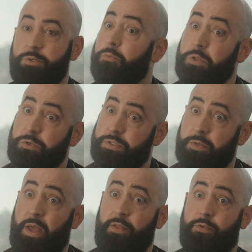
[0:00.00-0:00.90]
it really just
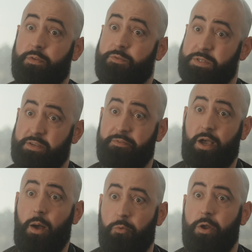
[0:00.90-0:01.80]
depends on the
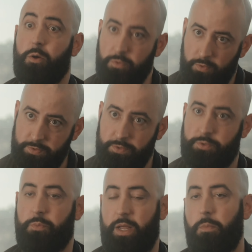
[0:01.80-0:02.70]
specific operator, but those are the
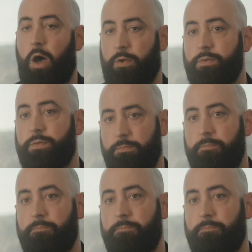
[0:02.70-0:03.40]
two main models.